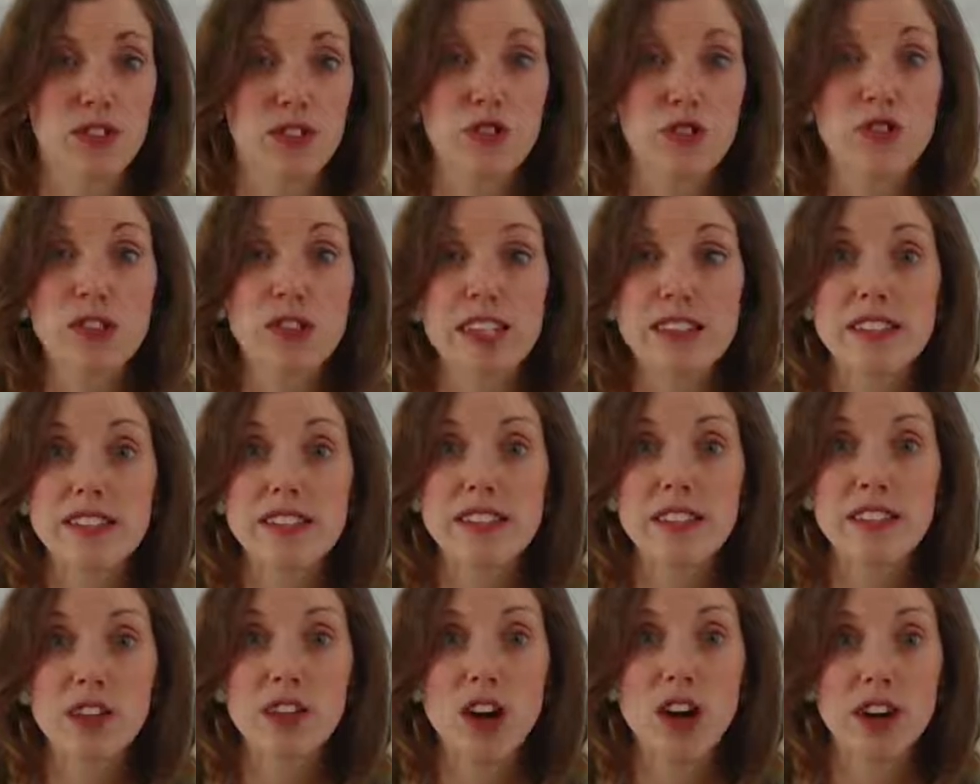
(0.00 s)

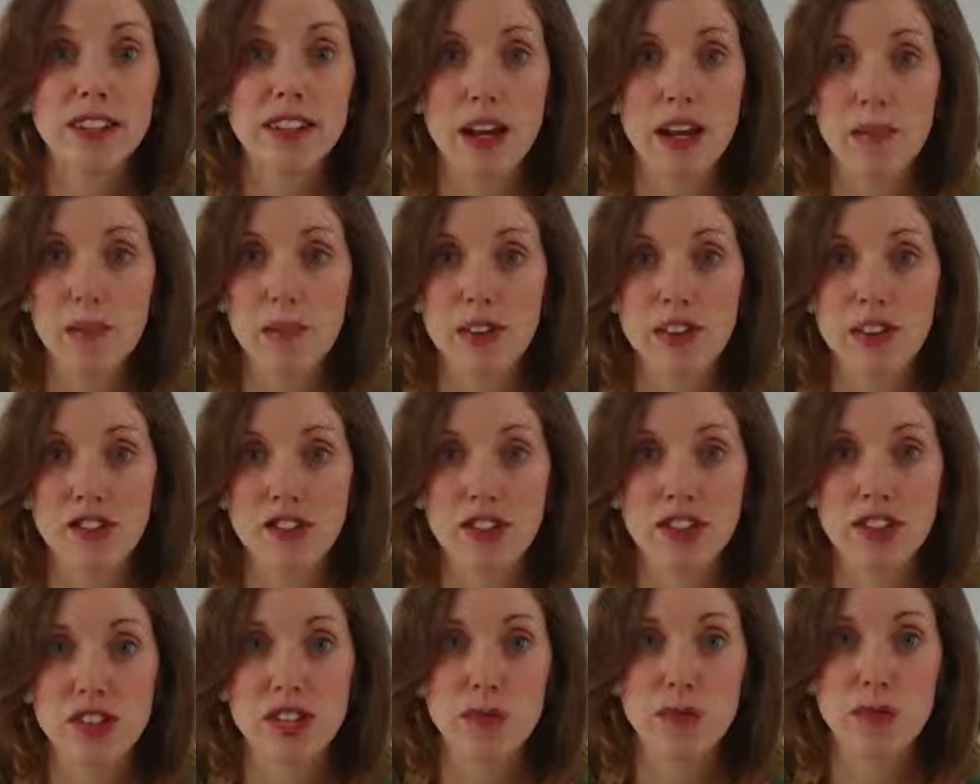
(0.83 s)
crazy long number that
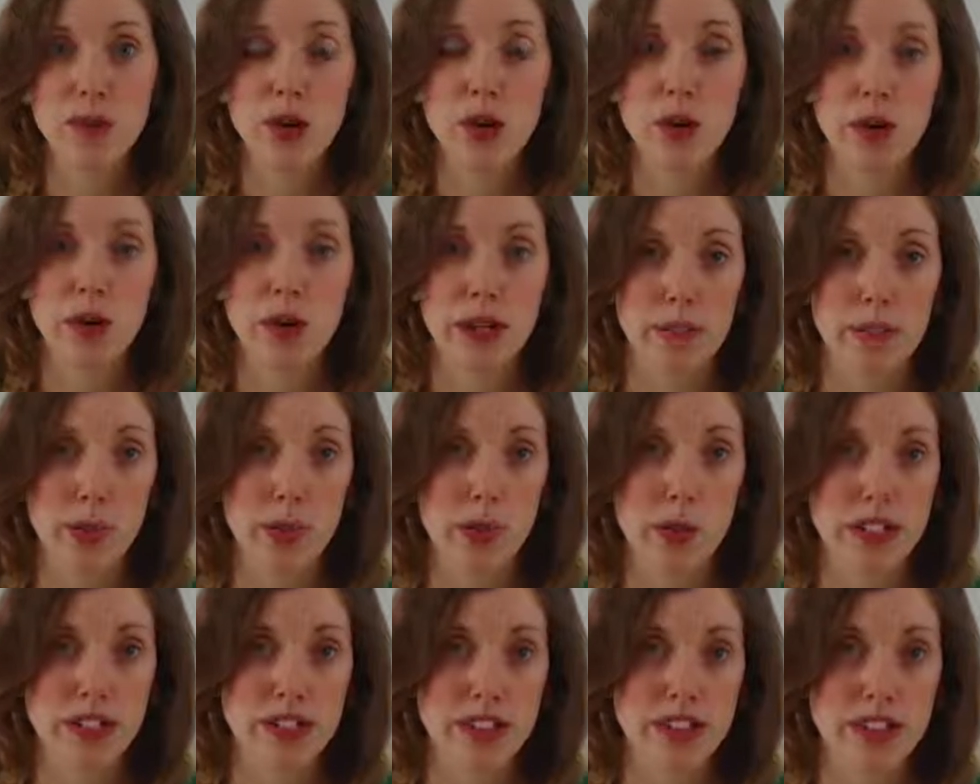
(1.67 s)
just keeps going,
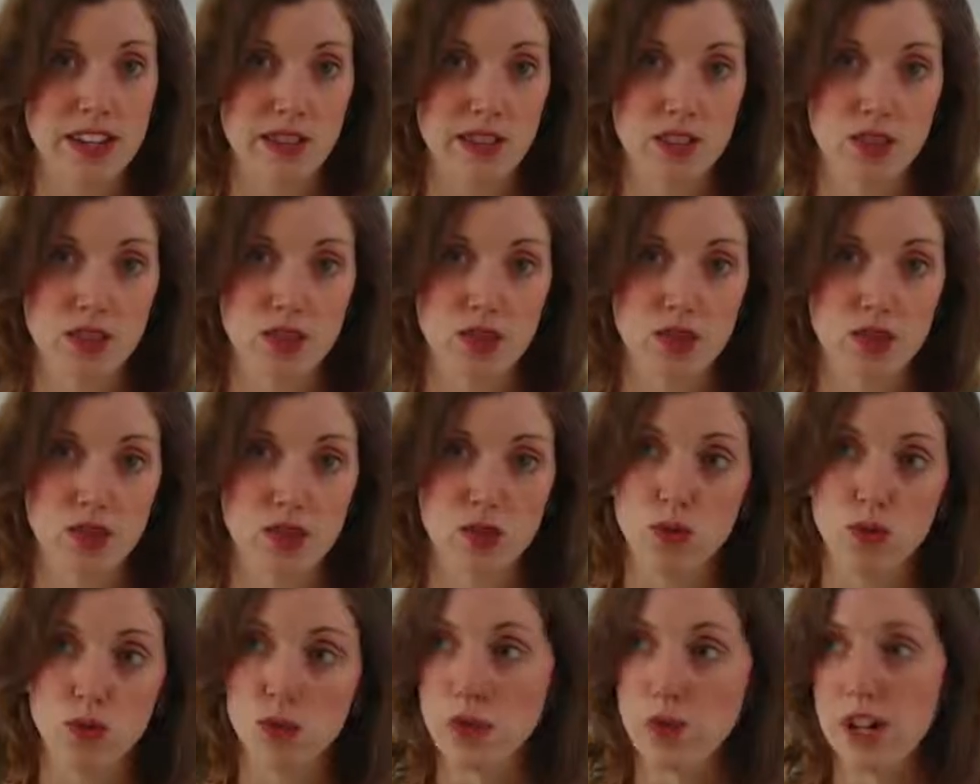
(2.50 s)

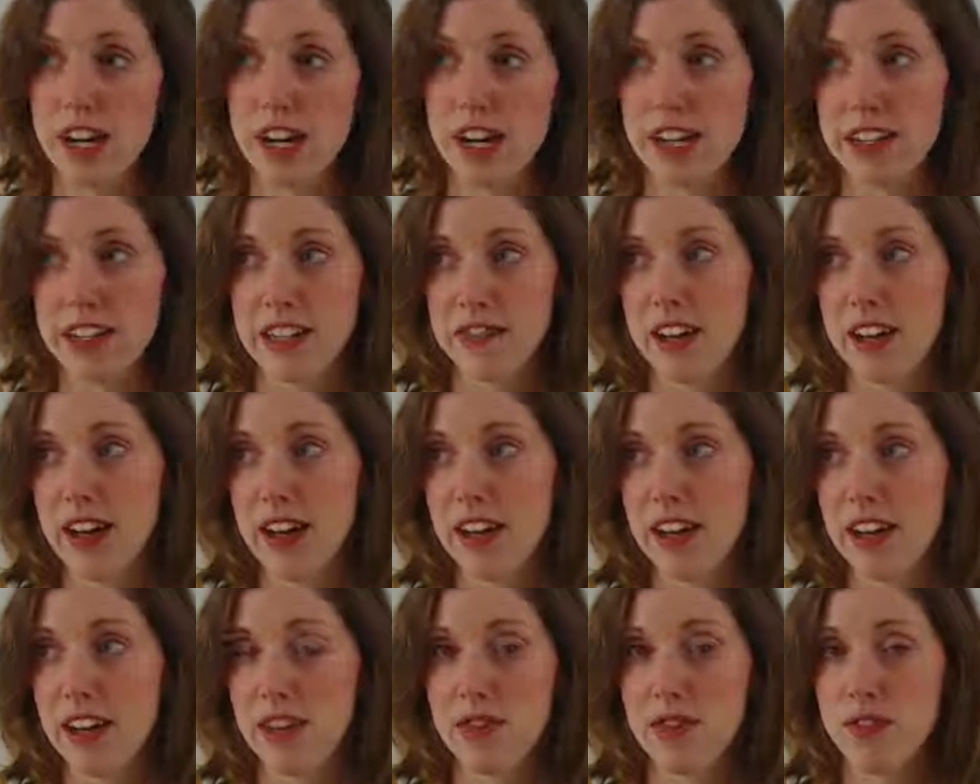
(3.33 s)

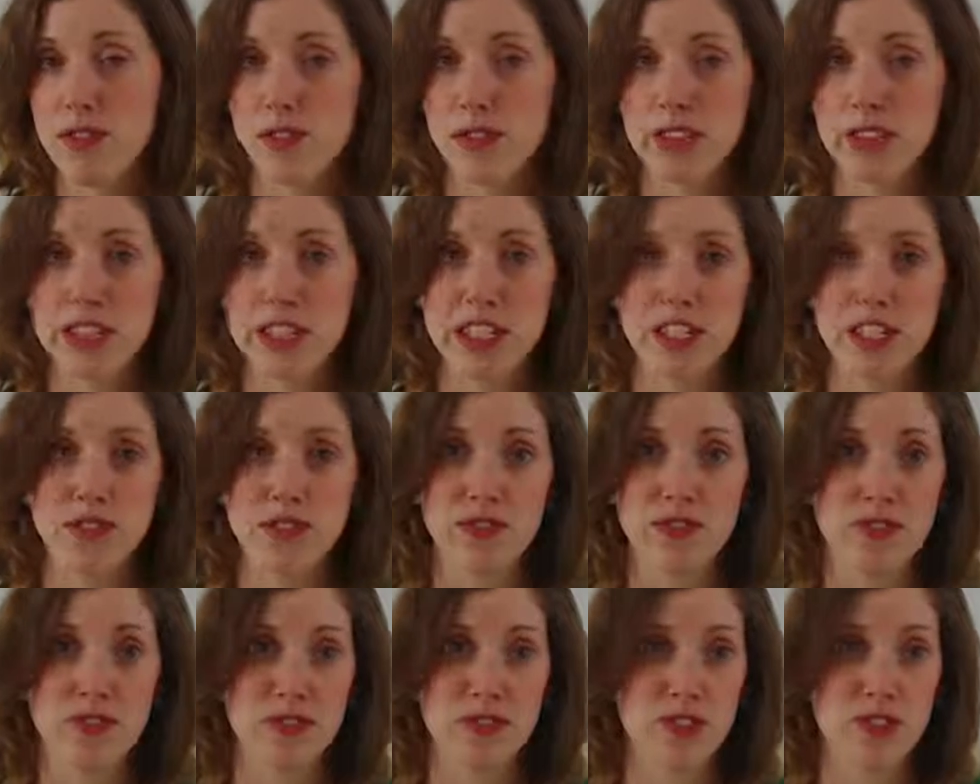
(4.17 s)

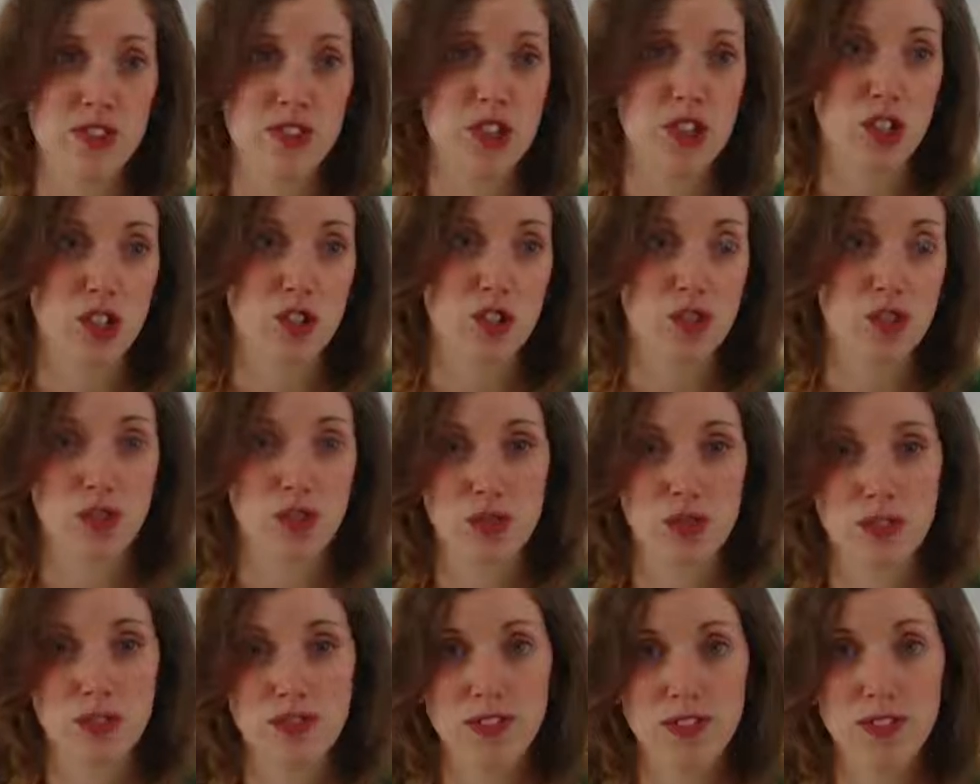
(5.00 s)

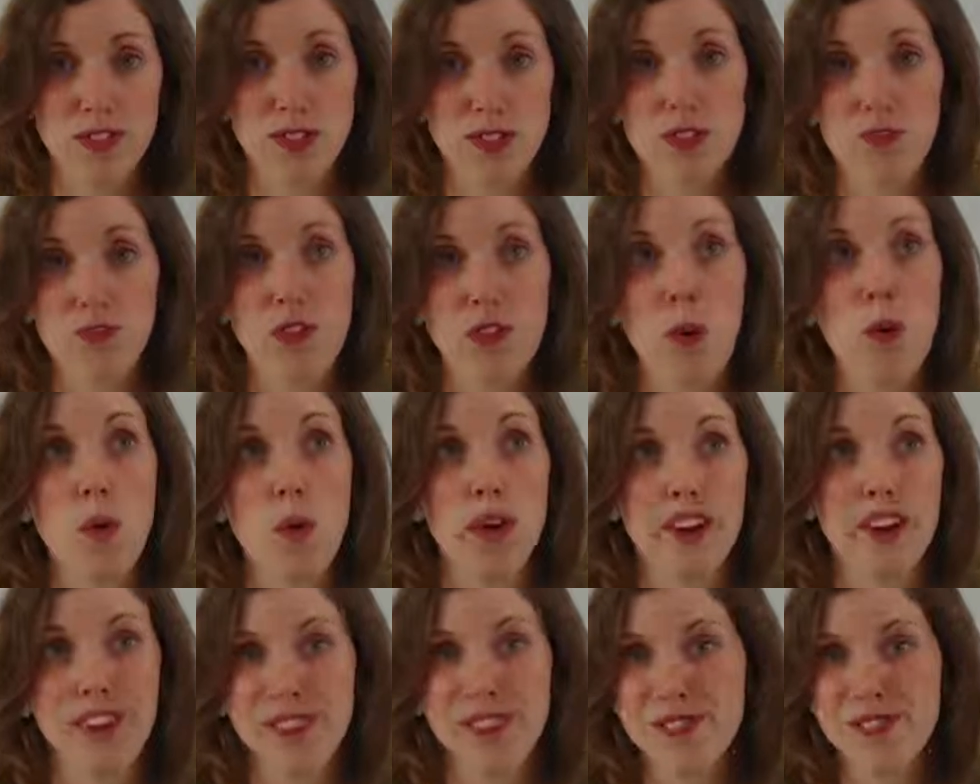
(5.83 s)

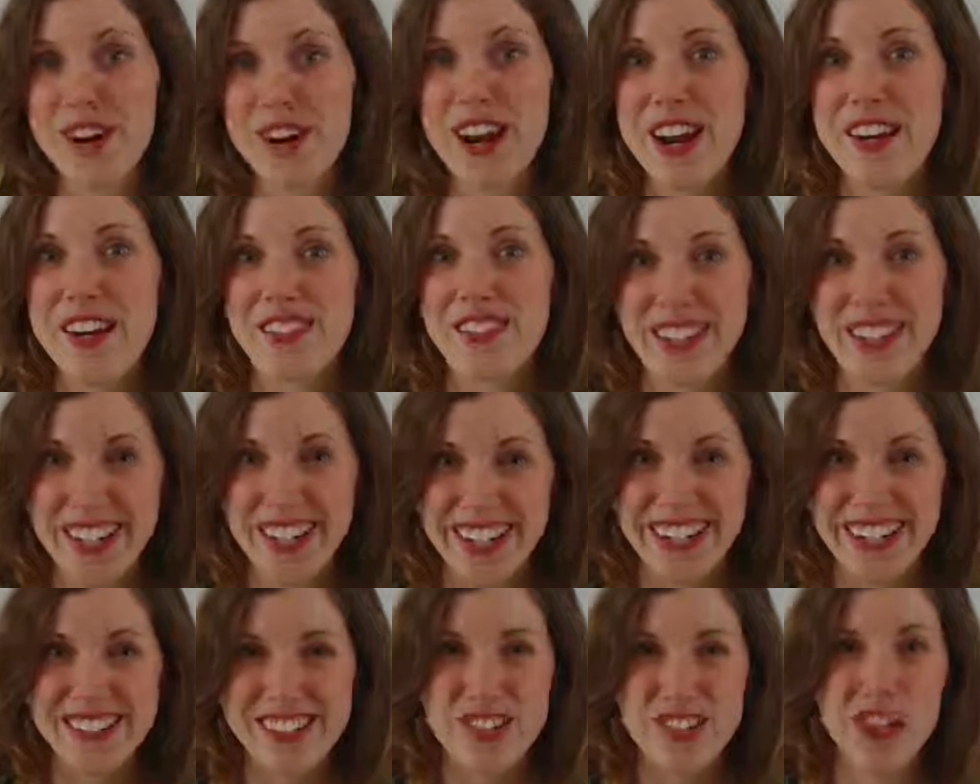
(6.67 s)
0.7295364, whatever,
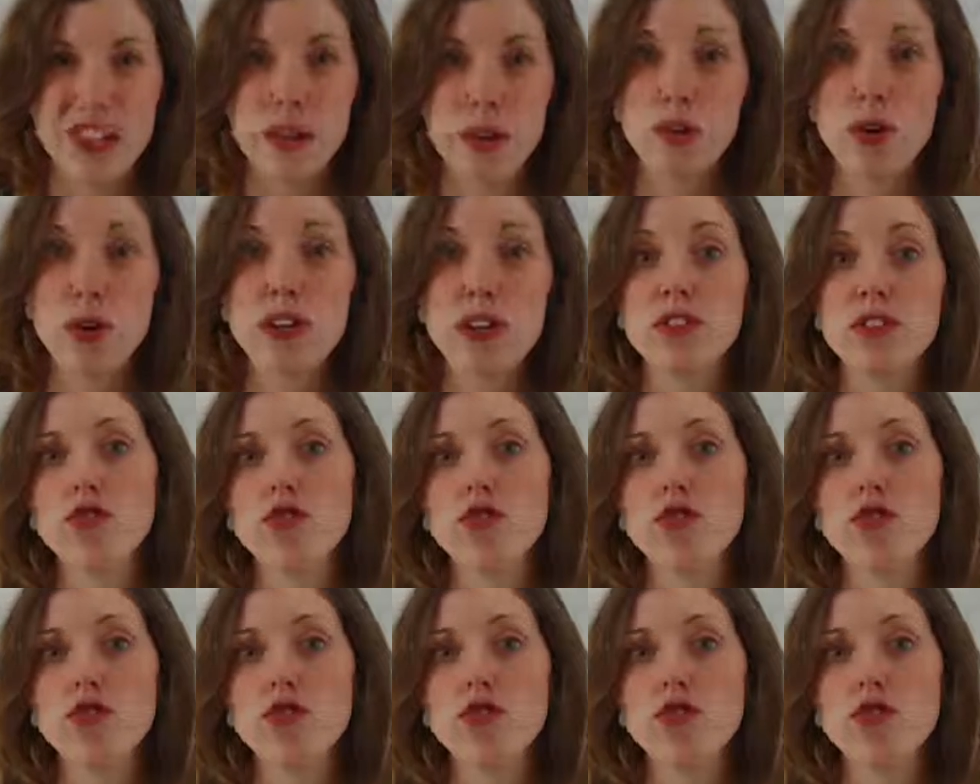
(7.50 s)
and it just keeps going.